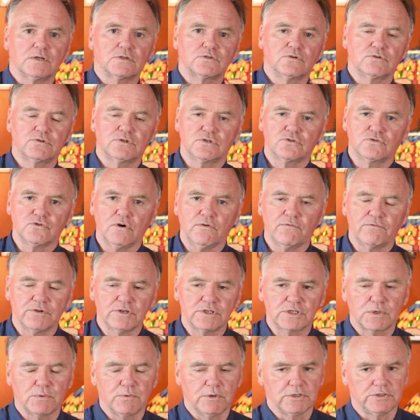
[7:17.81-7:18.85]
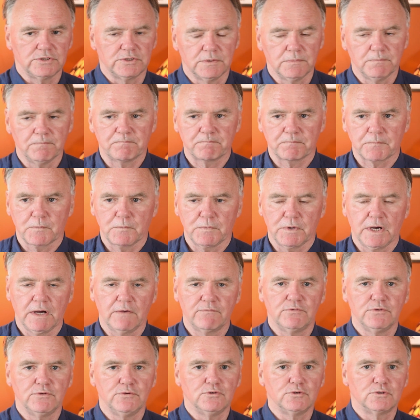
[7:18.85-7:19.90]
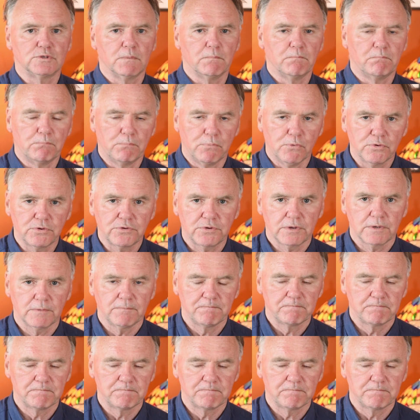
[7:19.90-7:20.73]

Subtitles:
So to solve this question, we have to use both